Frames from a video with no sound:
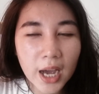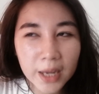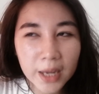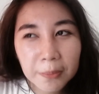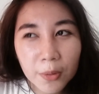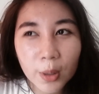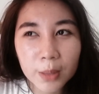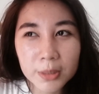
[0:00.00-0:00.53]

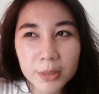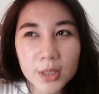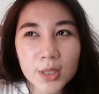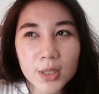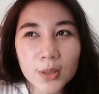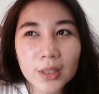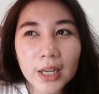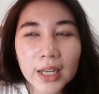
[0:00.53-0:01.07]
I promise
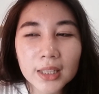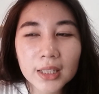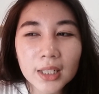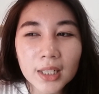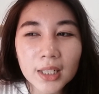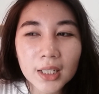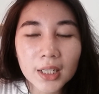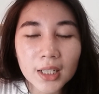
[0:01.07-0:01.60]
you that.
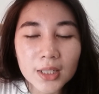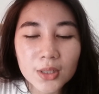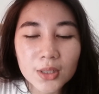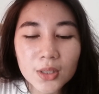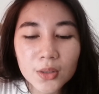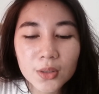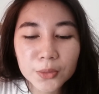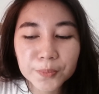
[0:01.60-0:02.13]

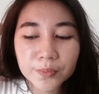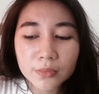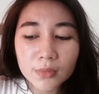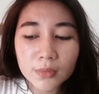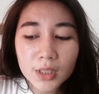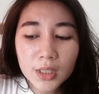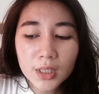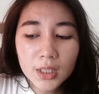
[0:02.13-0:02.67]
So
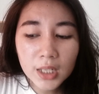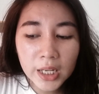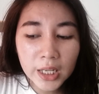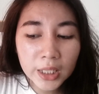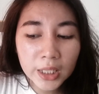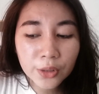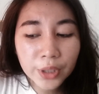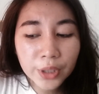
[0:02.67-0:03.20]

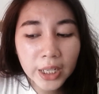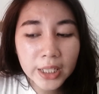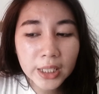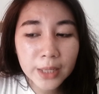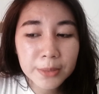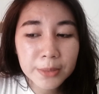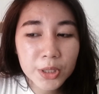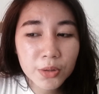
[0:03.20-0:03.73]
in
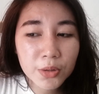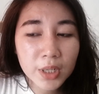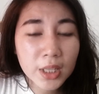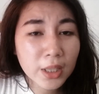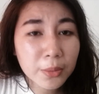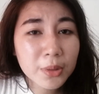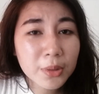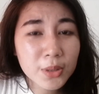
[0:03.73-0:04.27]
organic
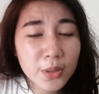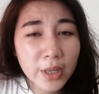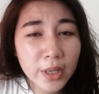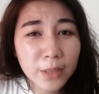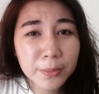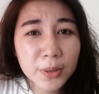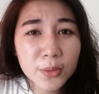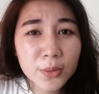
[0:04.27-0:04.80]
chemistry, they will also
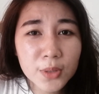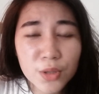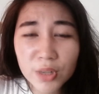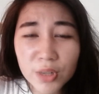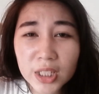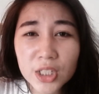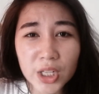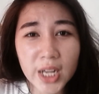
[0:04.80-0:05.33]
help you
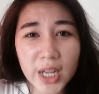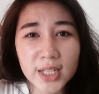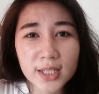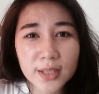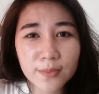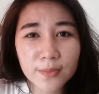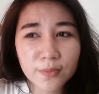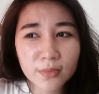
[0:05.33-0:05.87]

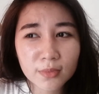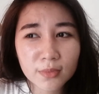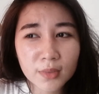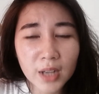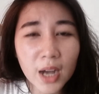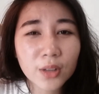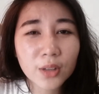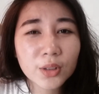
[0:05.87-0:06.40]
strategize
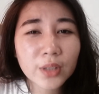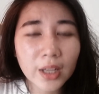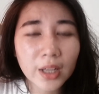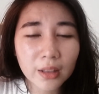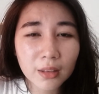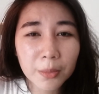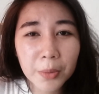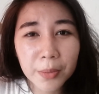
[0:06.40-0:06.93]
how to
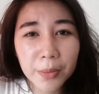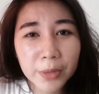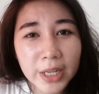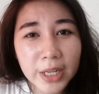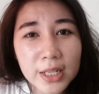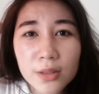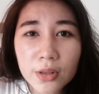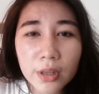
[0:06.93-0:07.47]
get the proper
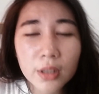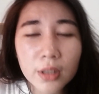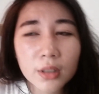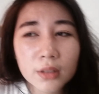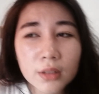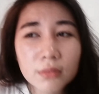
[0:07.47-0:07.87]
answer.